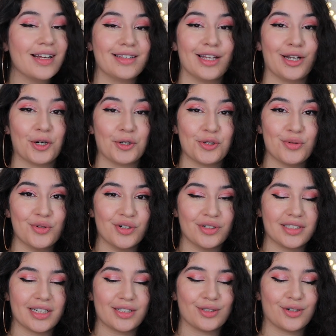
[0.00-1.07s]
They are huge on
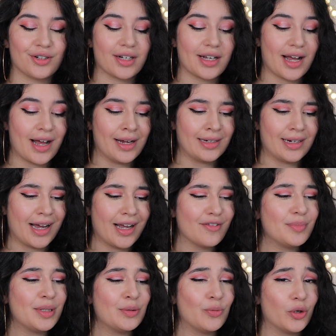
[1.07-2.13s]
TikTok and I have
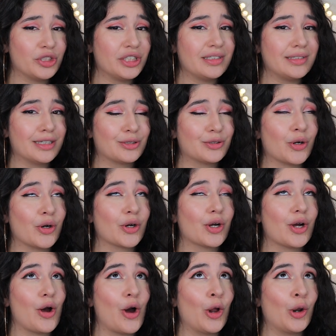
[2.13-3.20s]
been watching TikTok
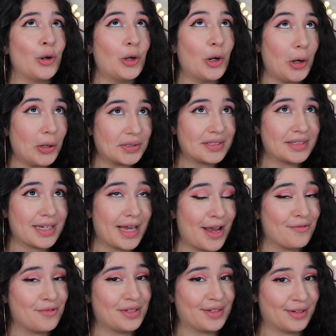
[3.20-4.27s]
a lot
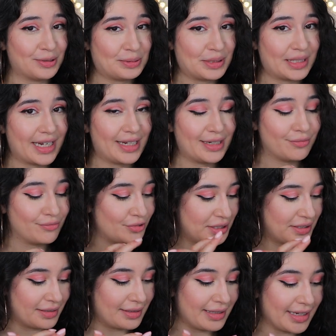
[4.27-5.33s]
every single day
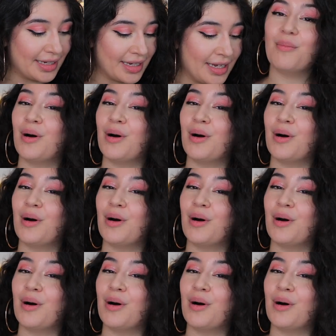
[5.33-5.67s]
recently.